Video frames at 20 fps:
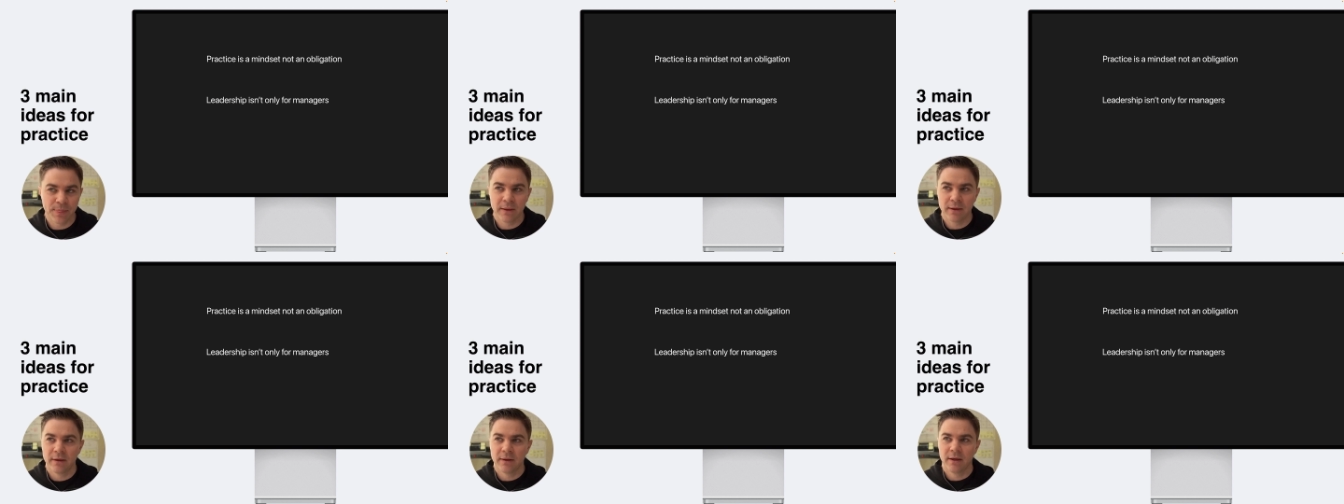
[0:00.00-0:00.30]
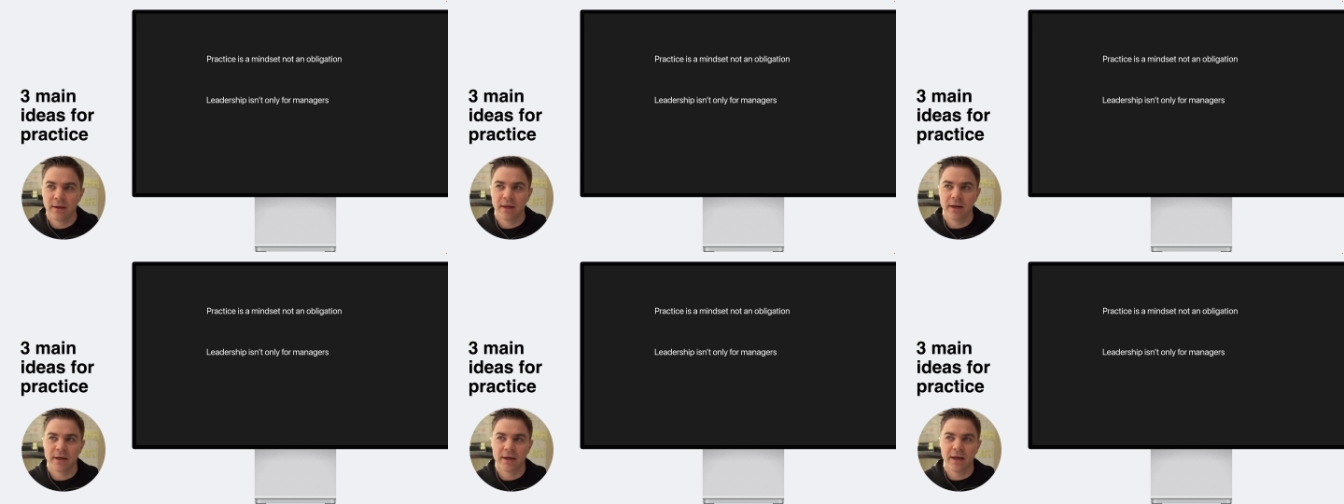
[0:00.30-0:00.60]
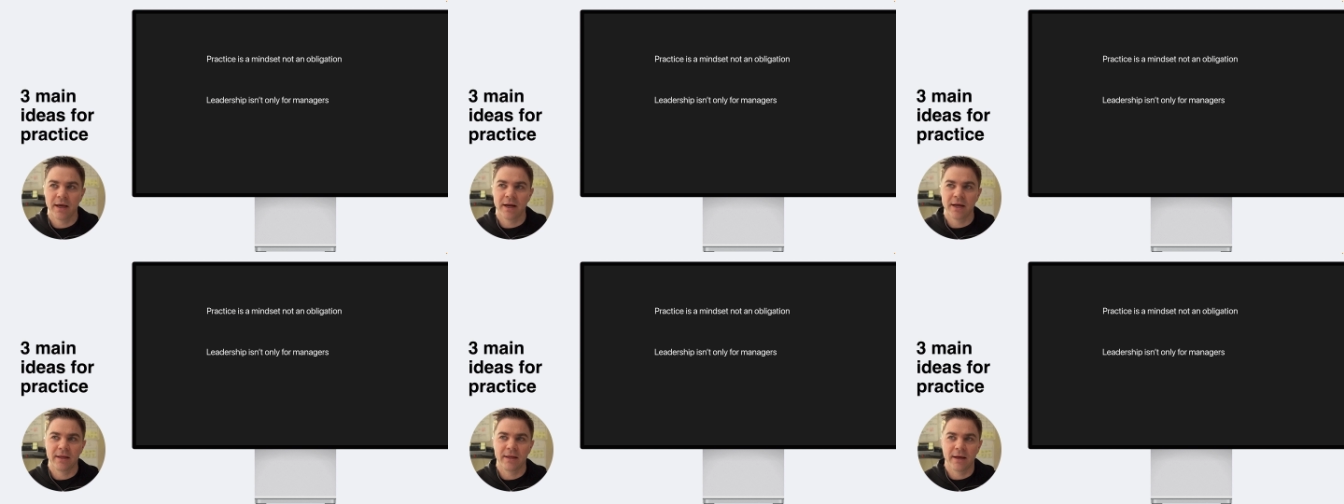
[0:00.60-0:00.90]
and I,
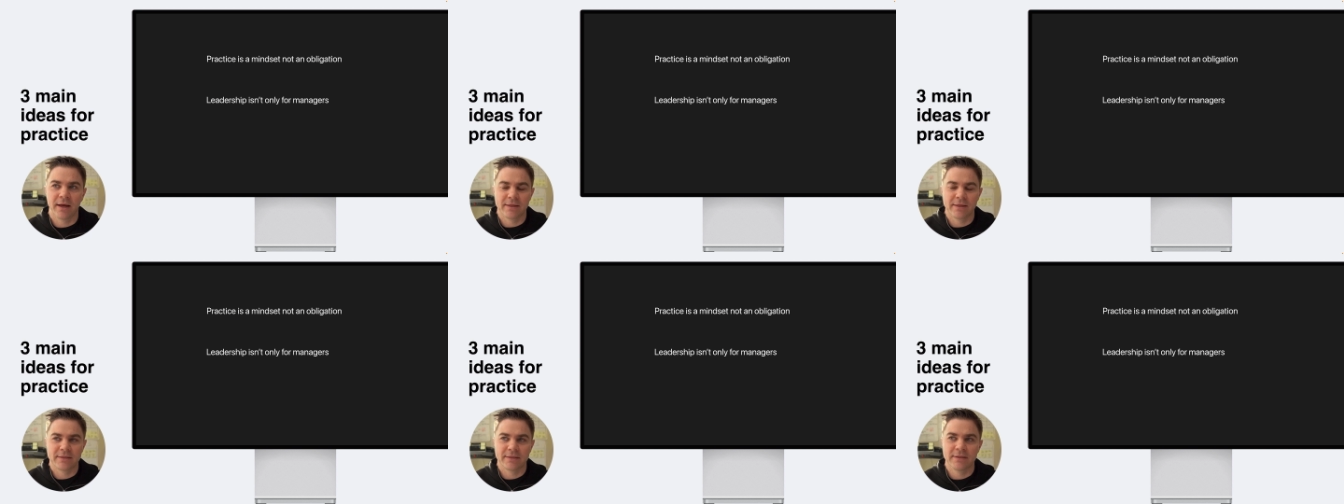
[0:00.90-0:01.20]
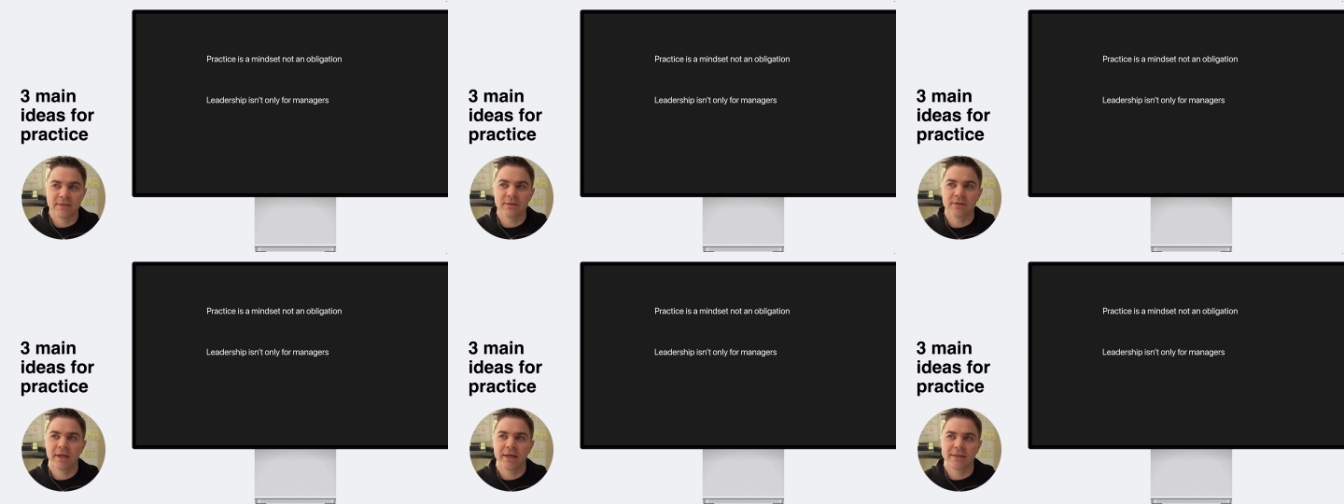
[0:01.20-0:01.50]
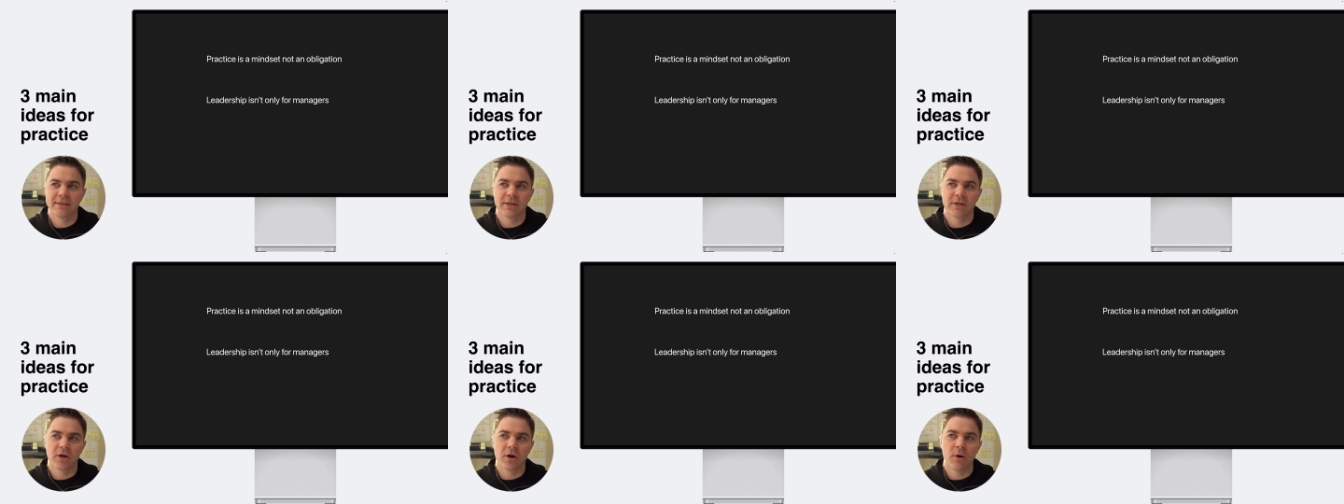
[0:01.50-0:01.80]
and I, I still like
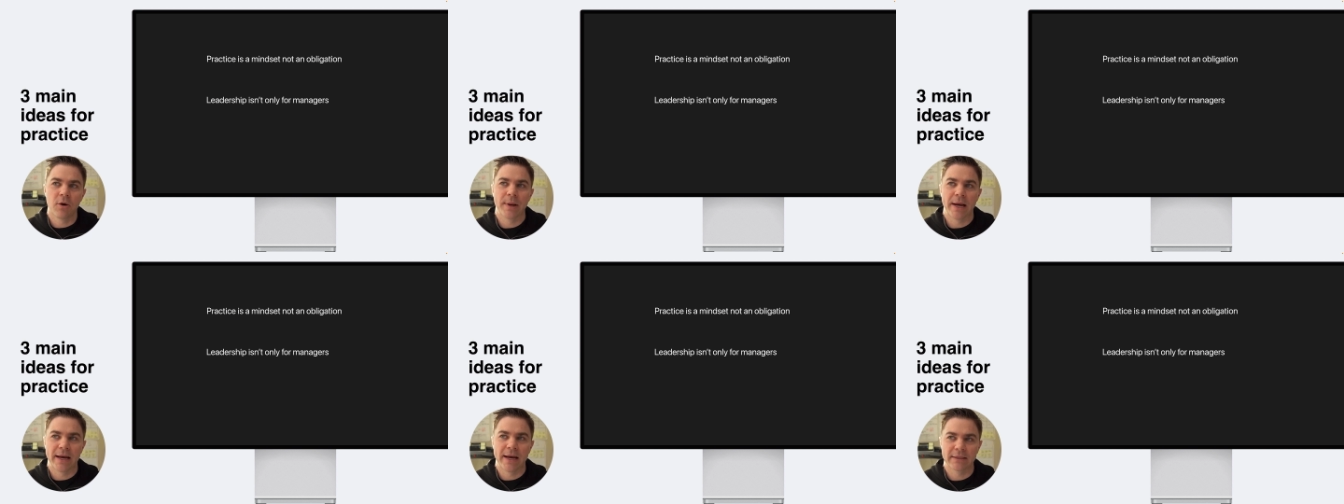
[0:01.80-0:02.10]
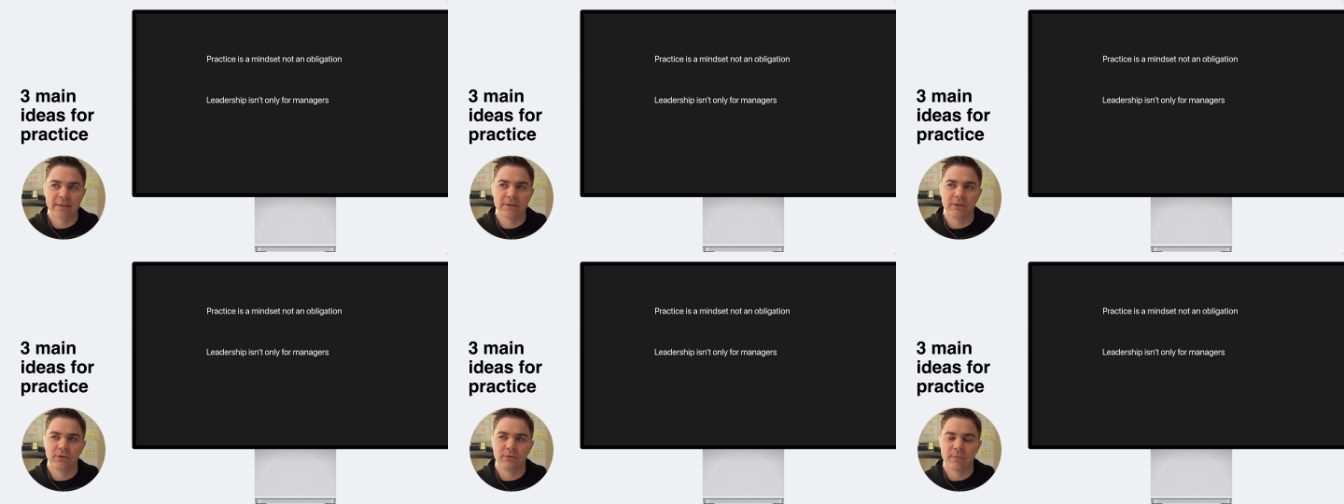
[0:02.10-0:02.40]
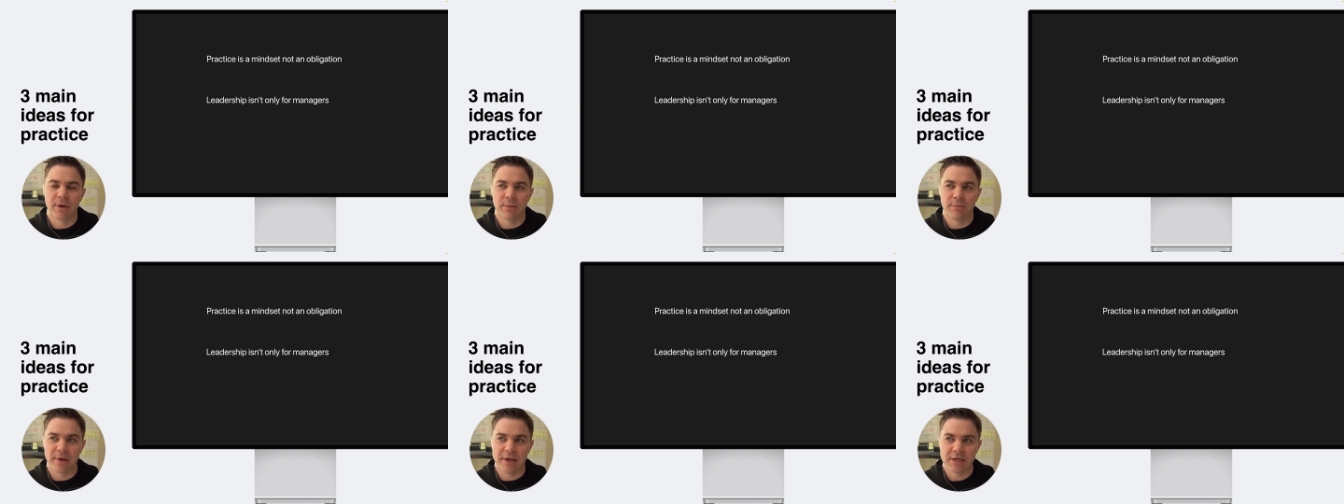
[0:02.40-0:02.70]
to go back to
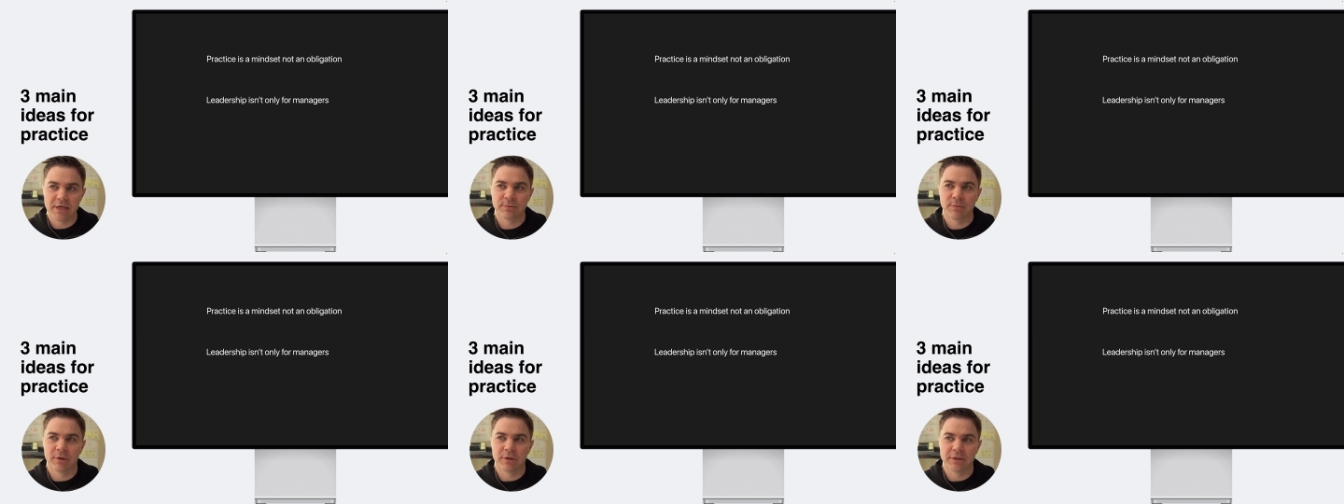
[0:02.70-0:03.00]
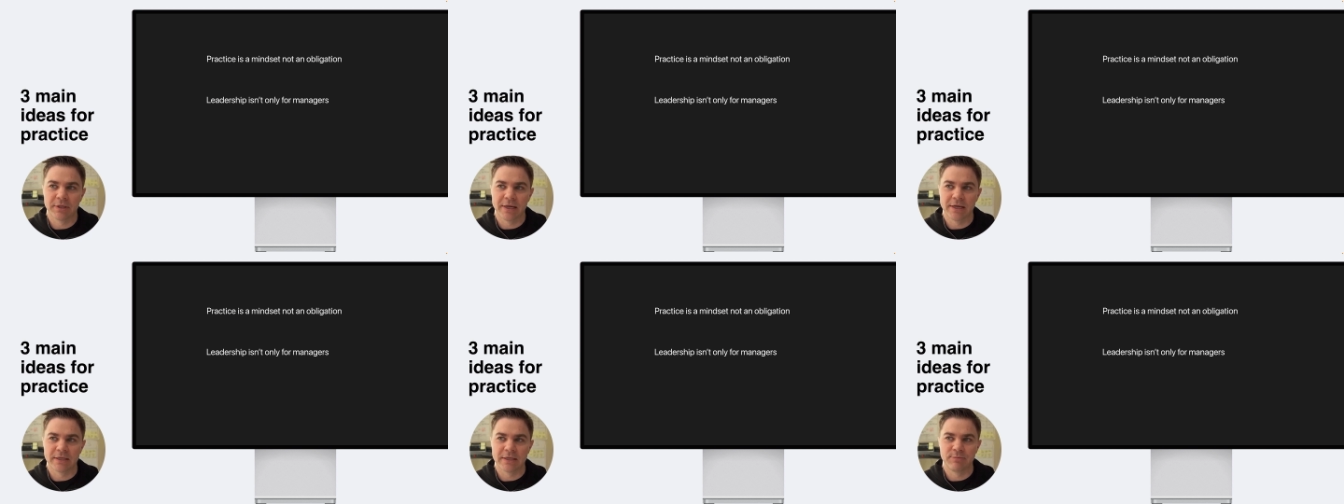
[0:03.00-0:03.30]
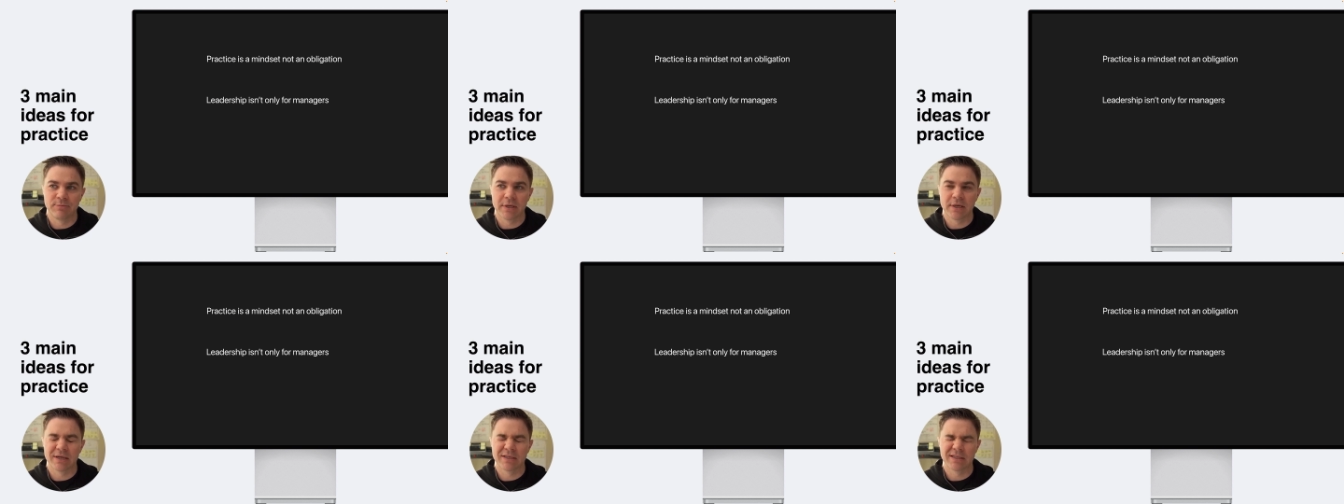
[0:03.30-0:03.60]
my baseball days
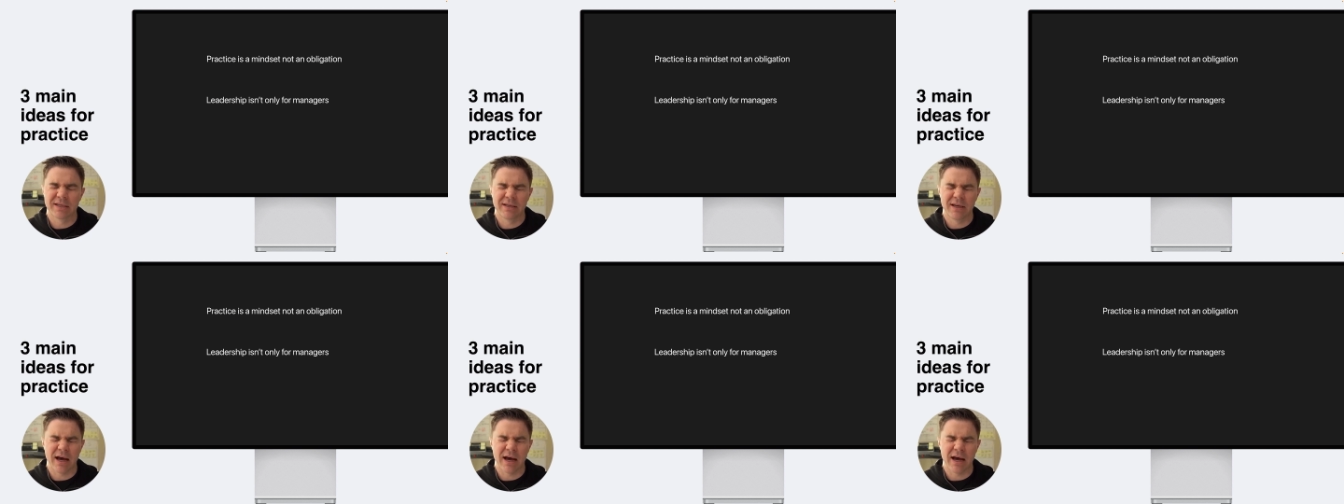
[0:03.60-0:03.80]
because